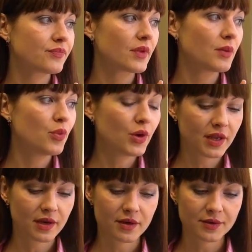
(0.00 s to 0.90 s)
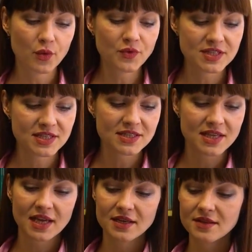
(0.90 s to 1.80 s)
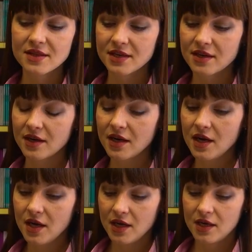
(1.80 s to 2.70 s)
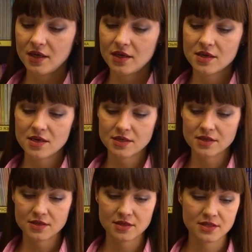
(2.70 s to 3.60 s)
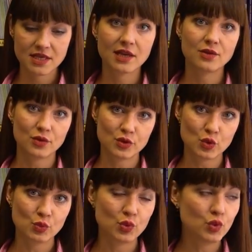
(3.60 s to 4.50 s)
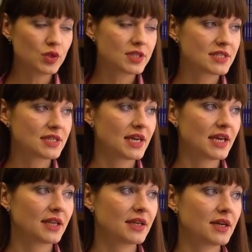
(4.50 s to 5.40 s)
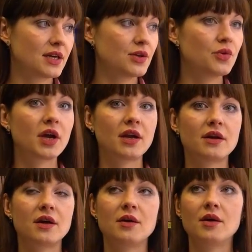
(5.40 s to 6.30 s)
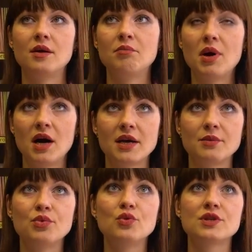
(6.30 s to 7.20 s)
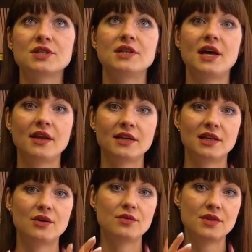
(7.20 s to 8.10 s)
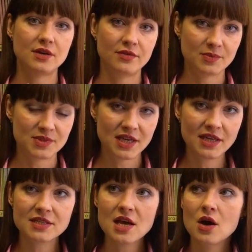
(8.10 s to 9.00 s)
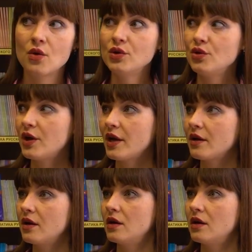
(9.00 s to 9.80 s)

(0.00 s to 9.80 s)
booking offices, and they are selling also books, and you can buy books directly on their websites, or you can